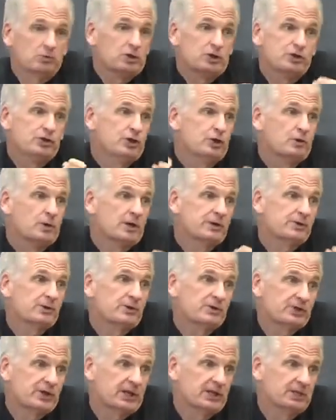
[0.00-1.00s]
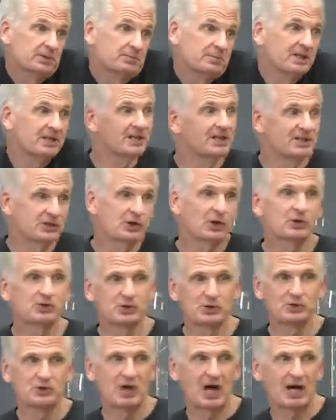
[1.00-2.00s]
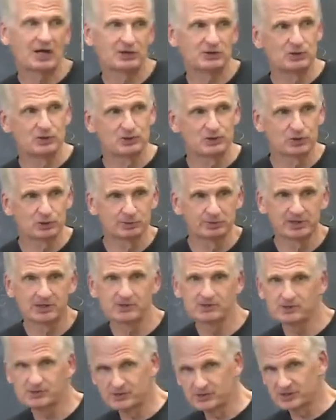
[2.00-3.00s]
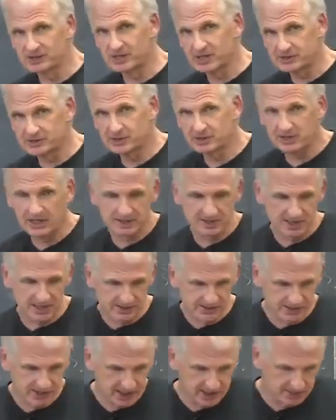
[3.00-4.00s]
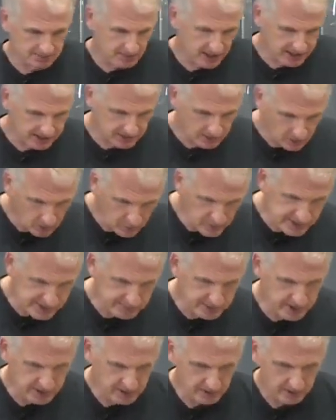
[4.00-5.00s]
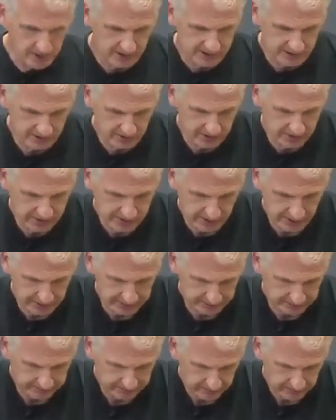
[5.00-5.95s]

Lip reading: It's the aggressor state, but it's also not neutral because you're suggesting that that state might always be an aggressor and so on.